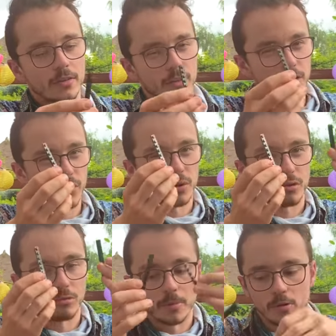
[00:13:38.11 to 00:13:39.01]
that you
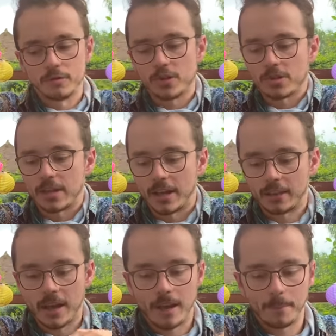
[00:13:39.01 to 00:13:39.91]
can remove just like
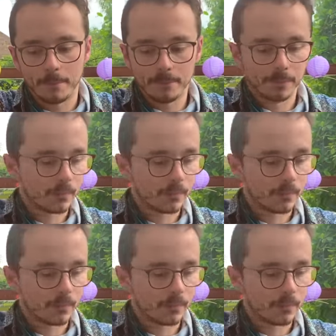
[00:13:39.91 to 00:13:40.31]
that. The Forward